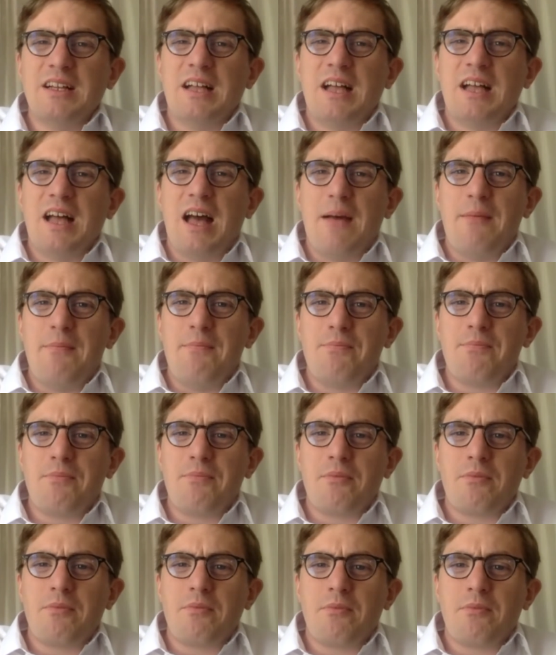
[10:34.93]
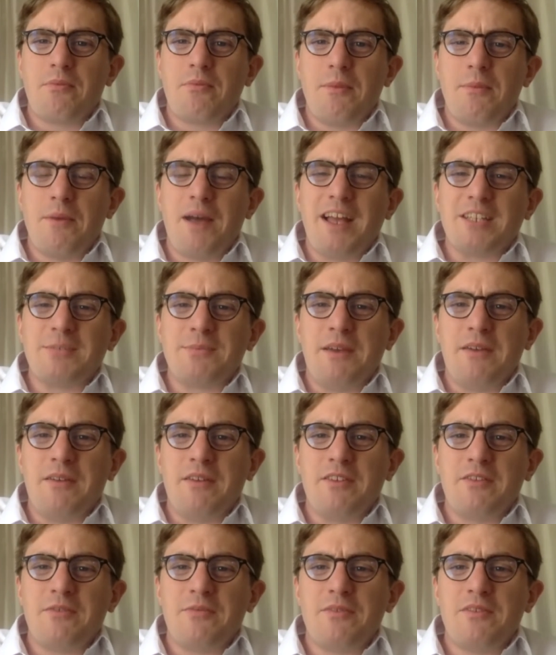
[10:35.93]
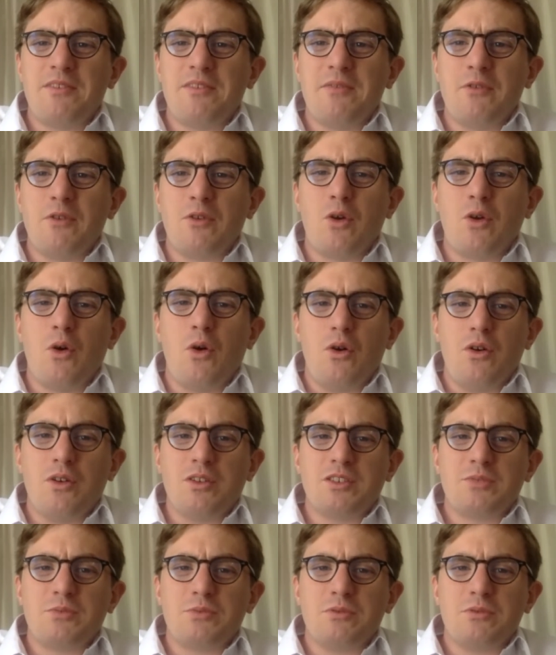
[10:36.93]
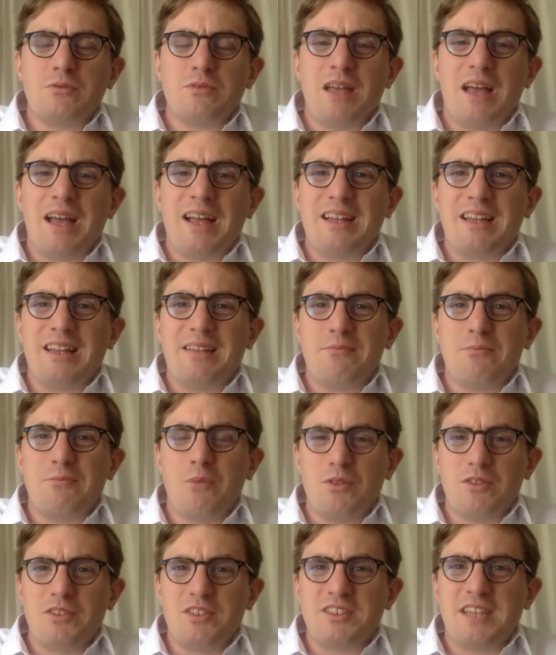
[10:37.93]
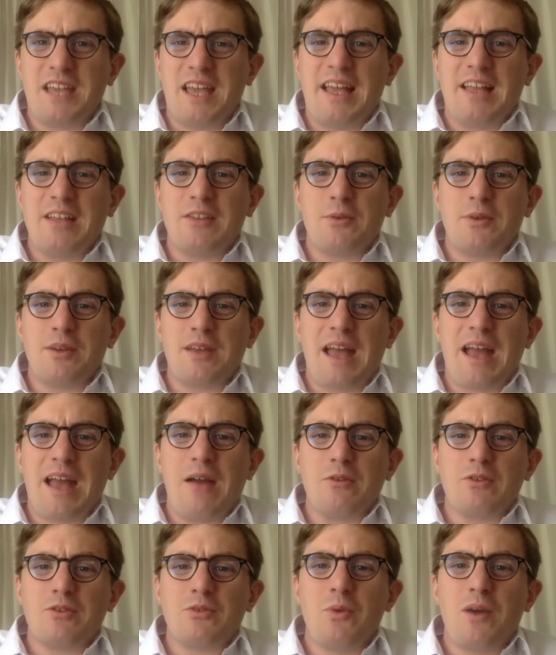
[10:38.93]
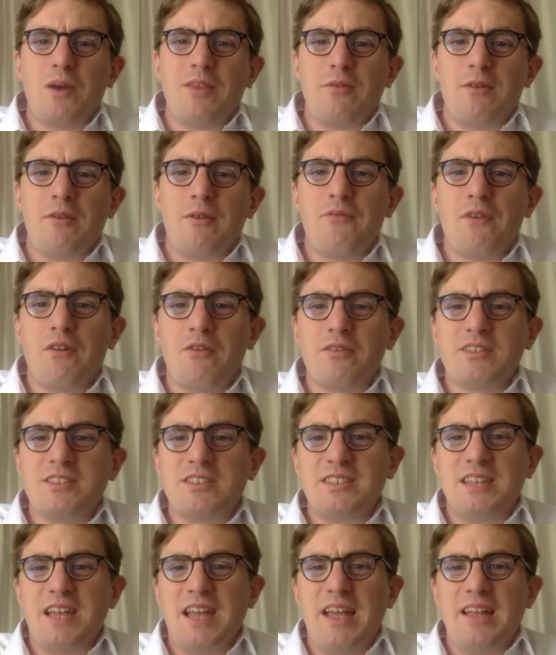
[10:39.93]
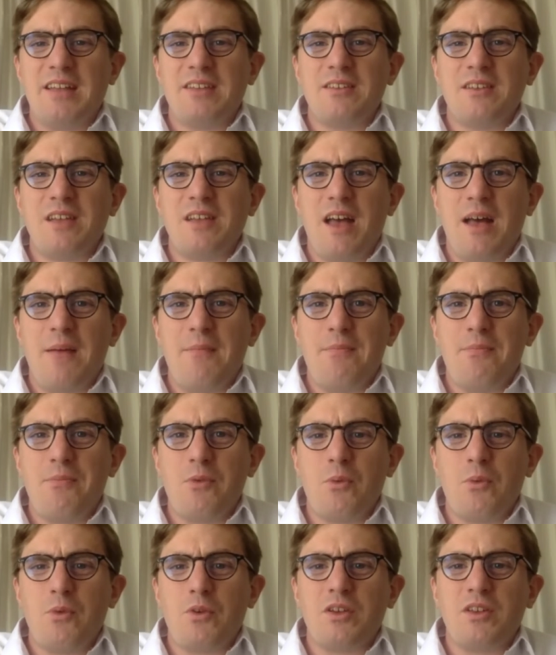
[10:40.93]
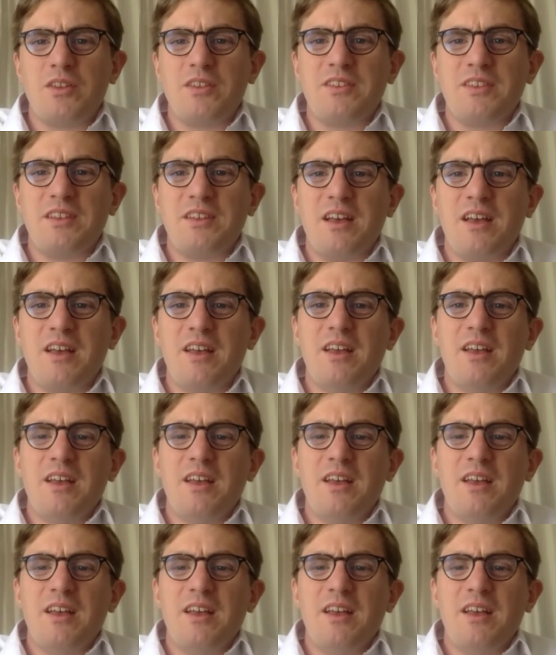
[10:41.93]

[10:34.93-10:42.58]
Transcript: in my experience, civil courts would likely want to take into account whether a foreign state would consider